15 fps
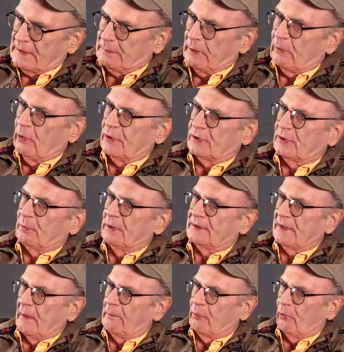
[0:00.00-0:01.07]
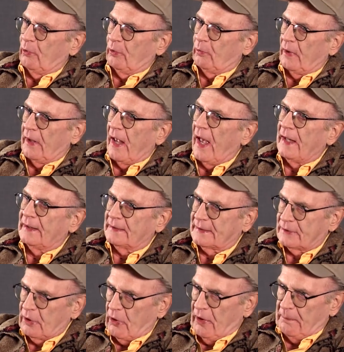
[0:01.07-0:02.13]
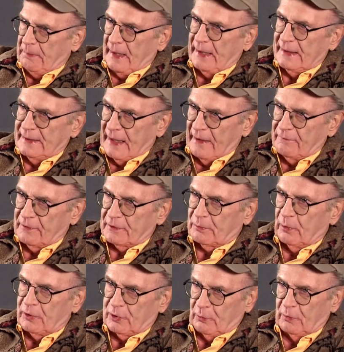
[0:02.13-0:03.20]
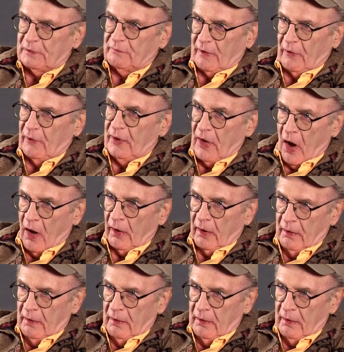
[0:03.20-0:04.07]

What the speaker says: because it was on Broadway and it starred Bette Davis when she was very young.